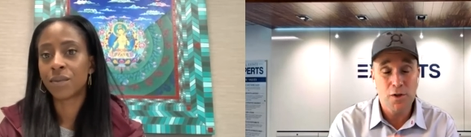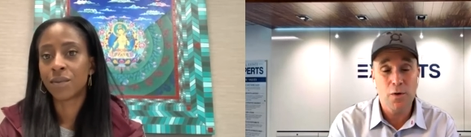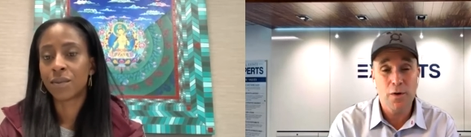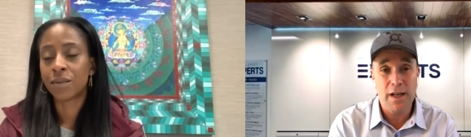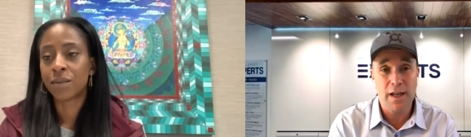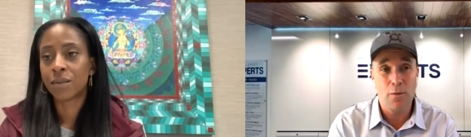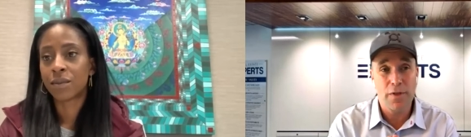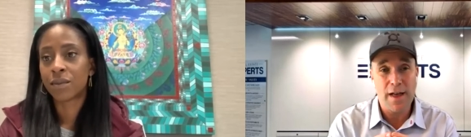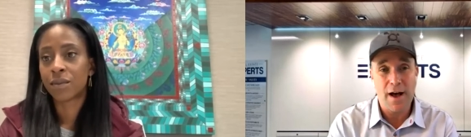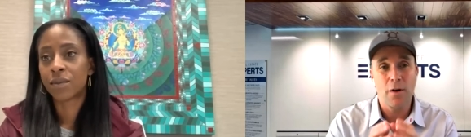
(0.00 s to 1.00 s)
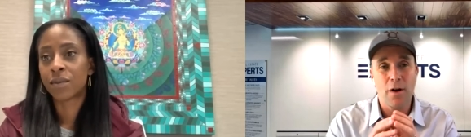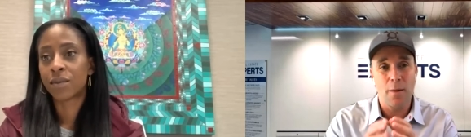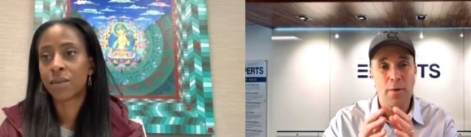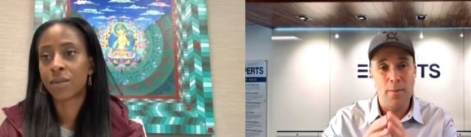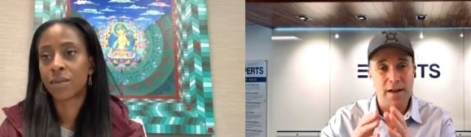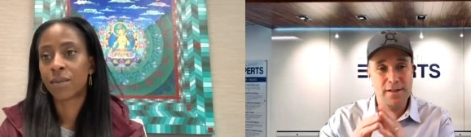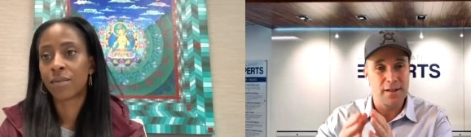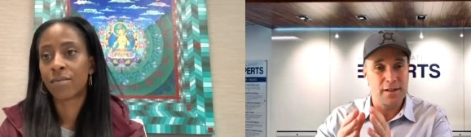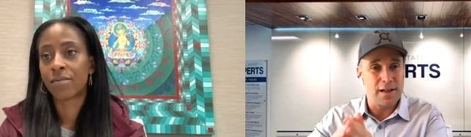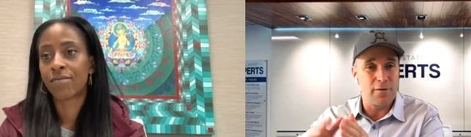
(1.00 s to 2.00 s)
Speaker 1: doing it without
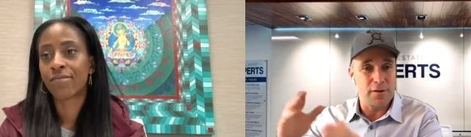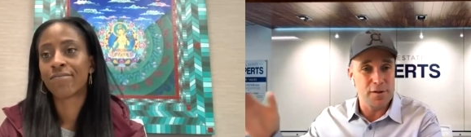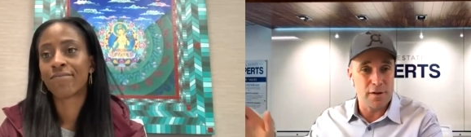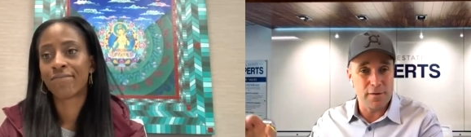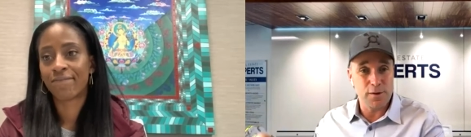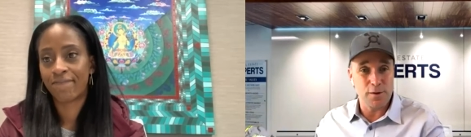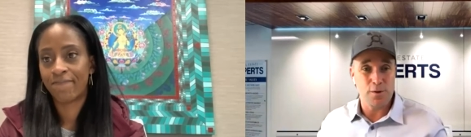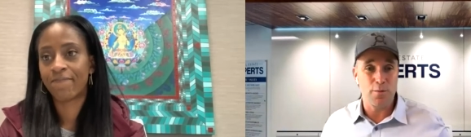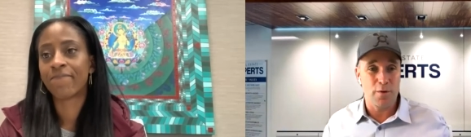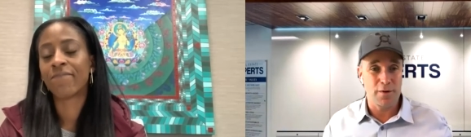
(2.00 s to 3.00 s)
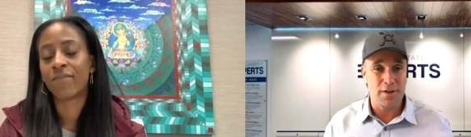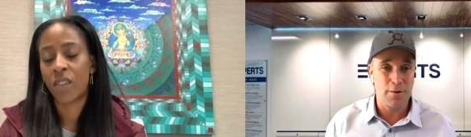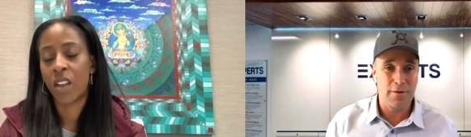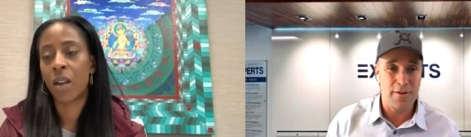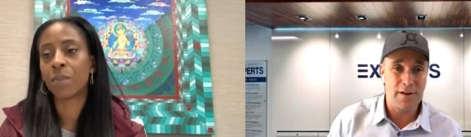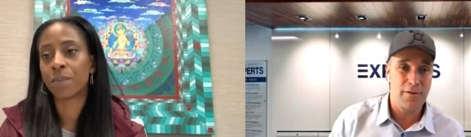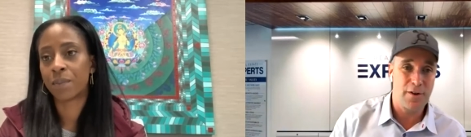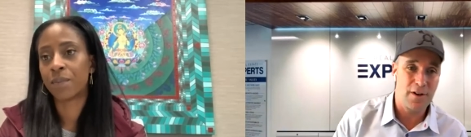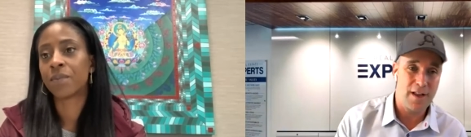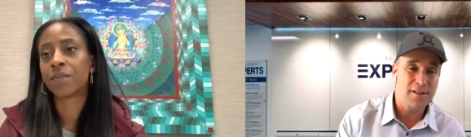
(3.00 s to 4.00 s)
compromising the level of service or support that you provide
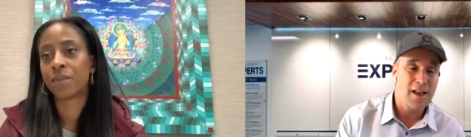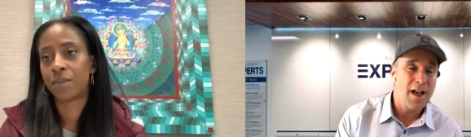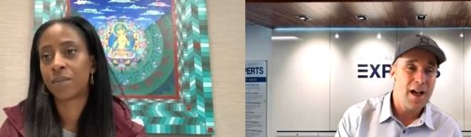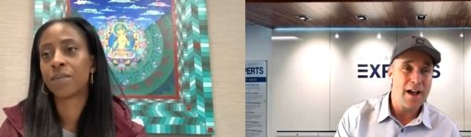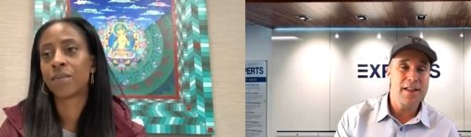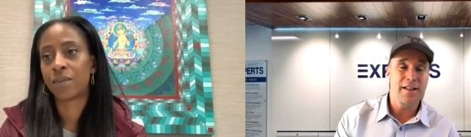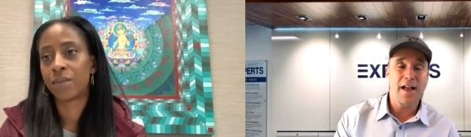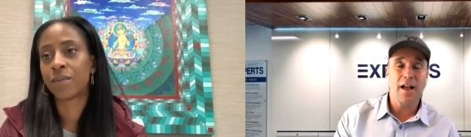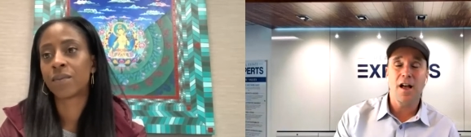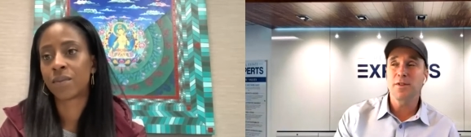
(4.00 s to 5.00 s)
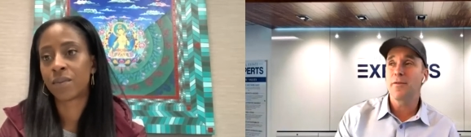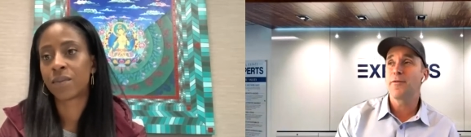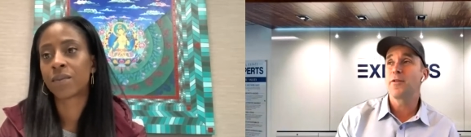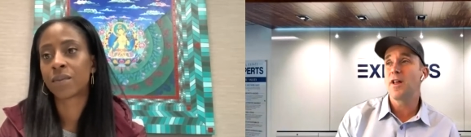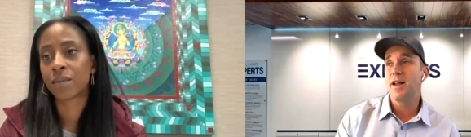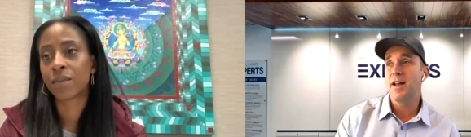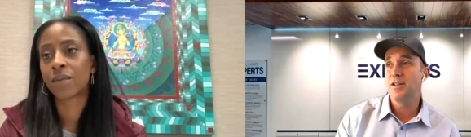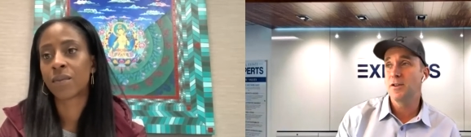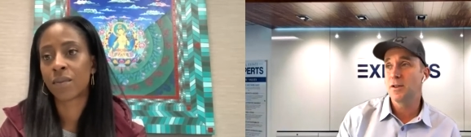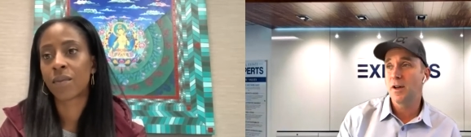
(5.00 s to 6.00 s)
for your clients. I think that comes up for a lot of
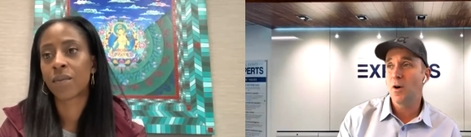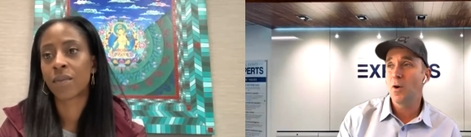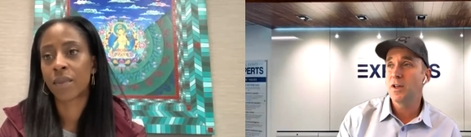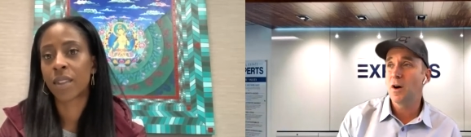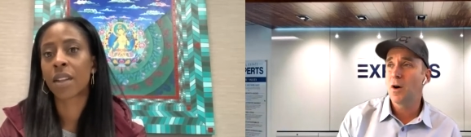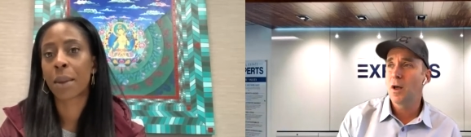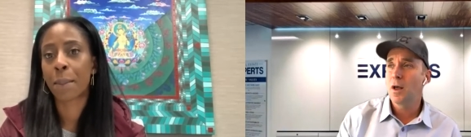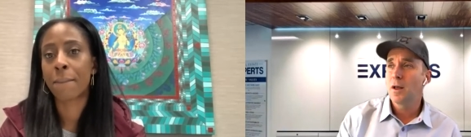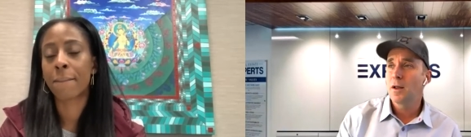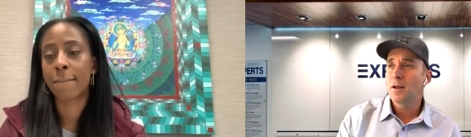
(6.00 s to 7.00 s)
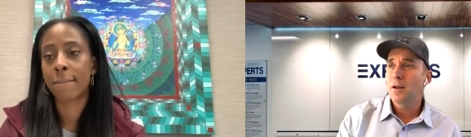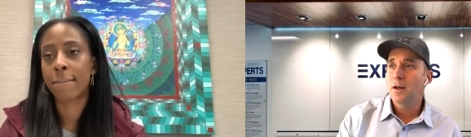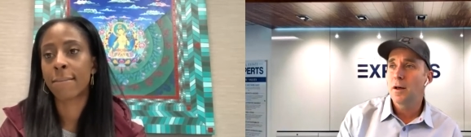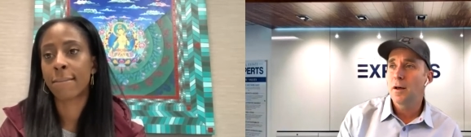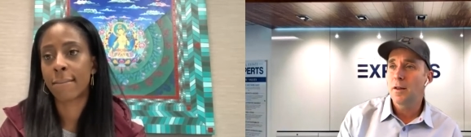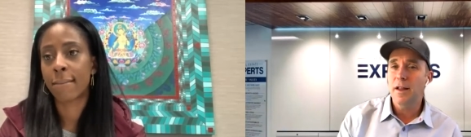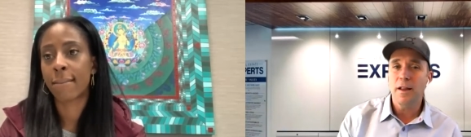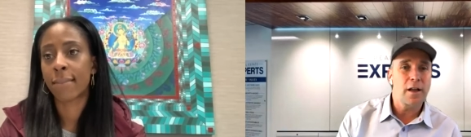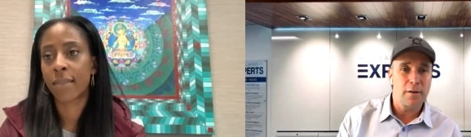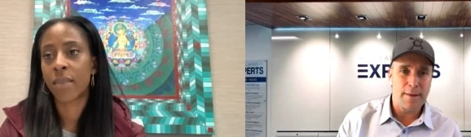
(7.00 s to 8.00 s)
agents, and they go, "Oh, you know." They
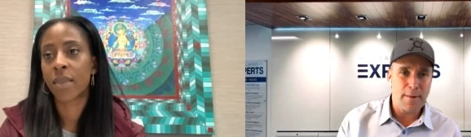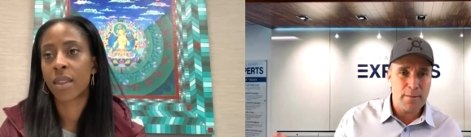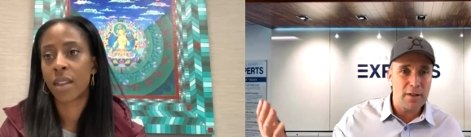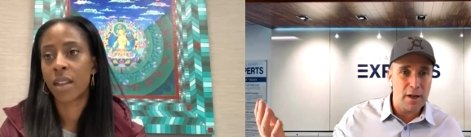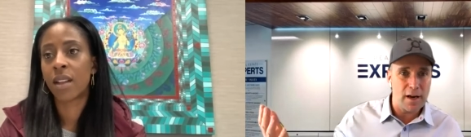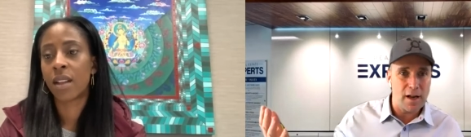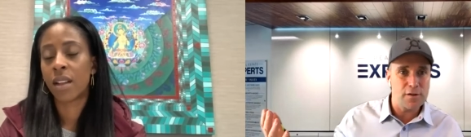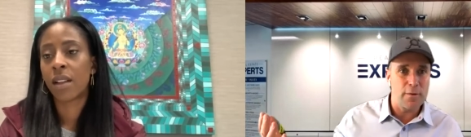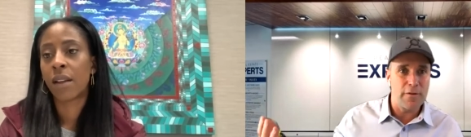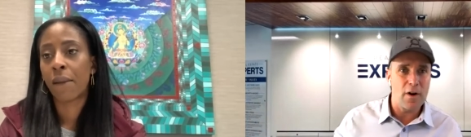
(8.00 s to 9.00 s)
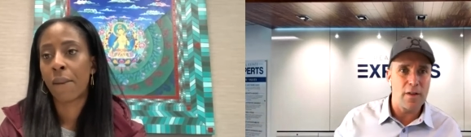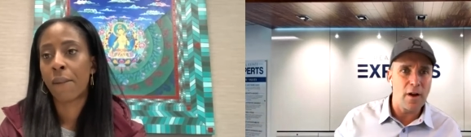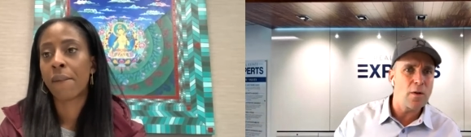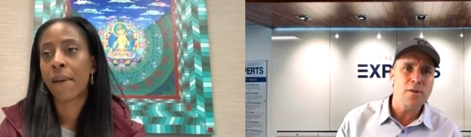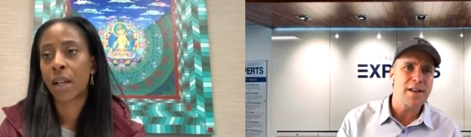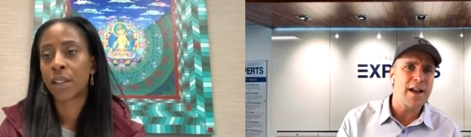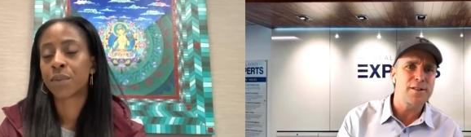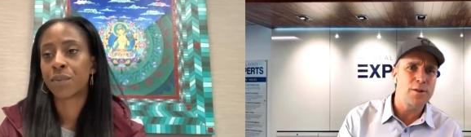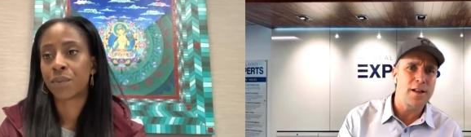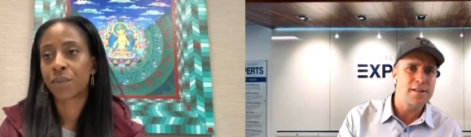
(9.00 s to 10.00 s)
look at they maybe look at us from afar, like, oh, those
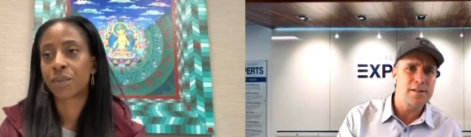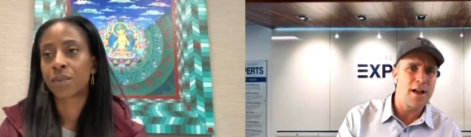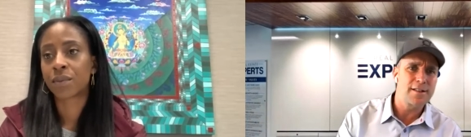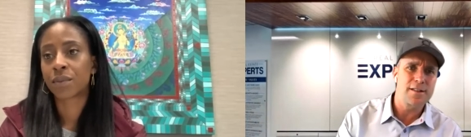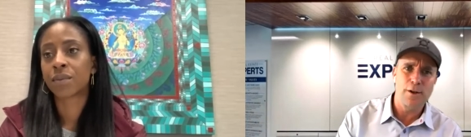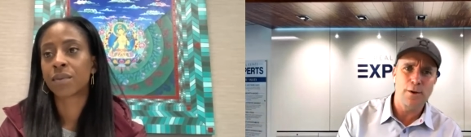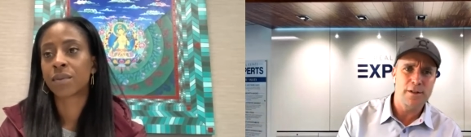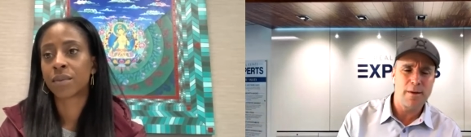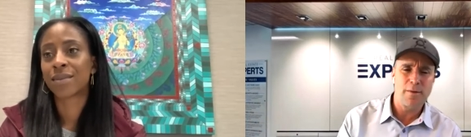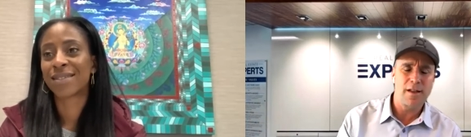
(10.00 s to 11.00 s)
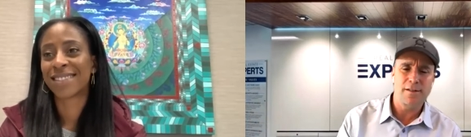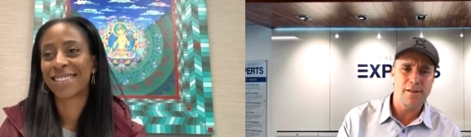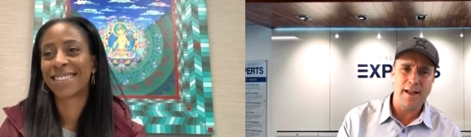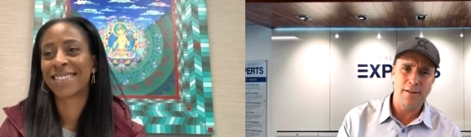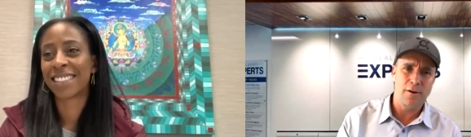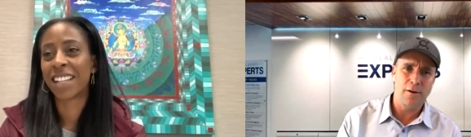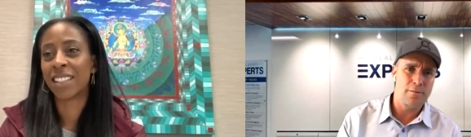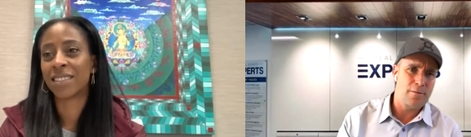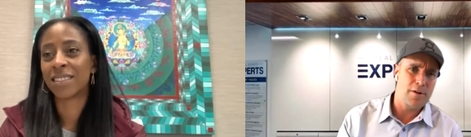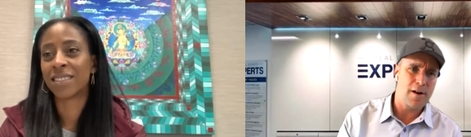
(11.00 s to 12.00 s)
guys do lots lots of deals, and maybe that's like
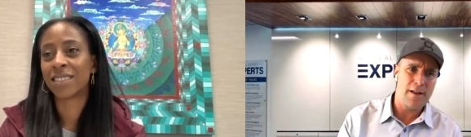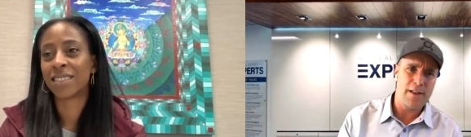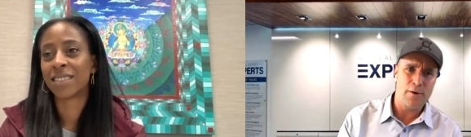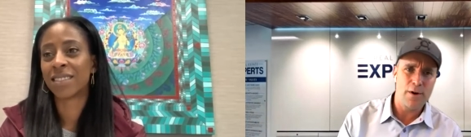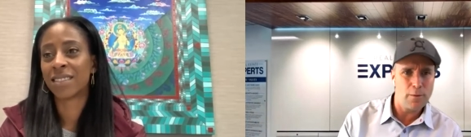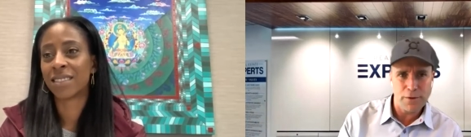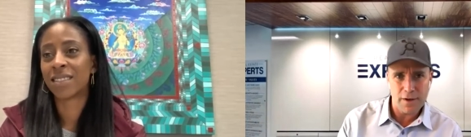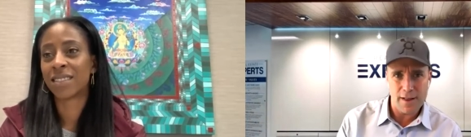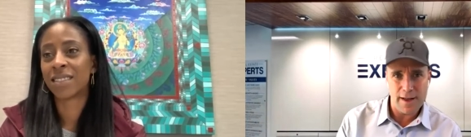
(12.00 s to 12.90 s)
they're they're not that great with their